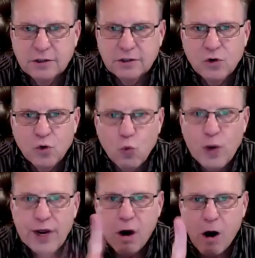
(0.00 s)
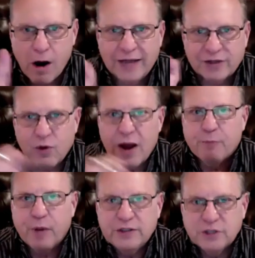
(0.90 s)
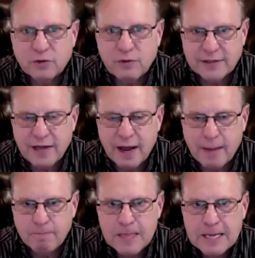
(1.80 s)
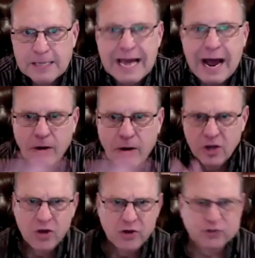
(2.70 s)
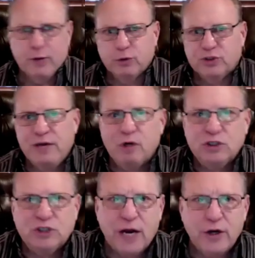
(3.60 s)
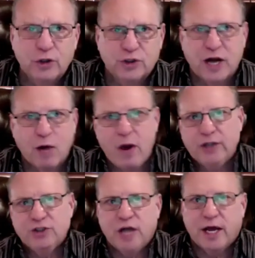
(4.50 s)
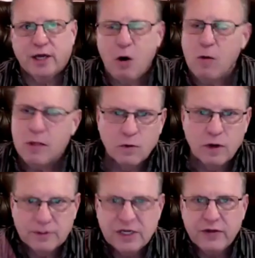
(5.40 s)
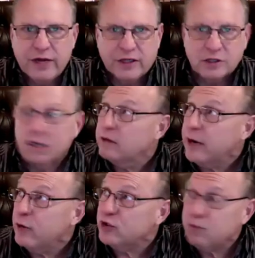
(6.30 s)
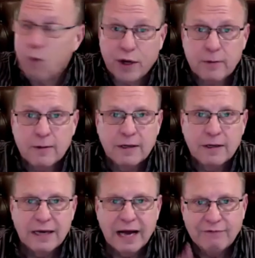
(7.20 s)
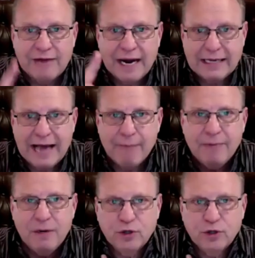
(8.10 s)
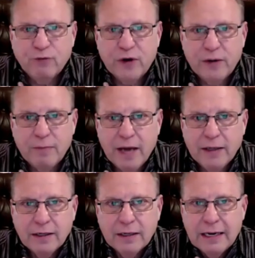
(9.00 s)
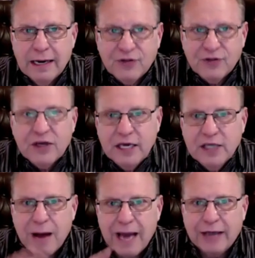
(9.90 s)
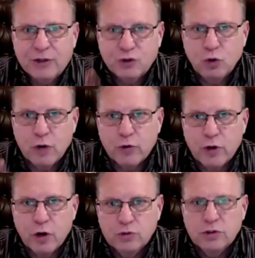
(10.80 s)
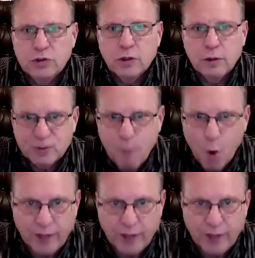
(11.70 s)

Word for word: we are at the right place at the right time. Now you say, well, Steve, what should I do? Should I wait? Should I go? Well, let me tell you this, later this morning, I've got a guy meeting with a good friend of mine, and I think he's buying 200 nodes this morning.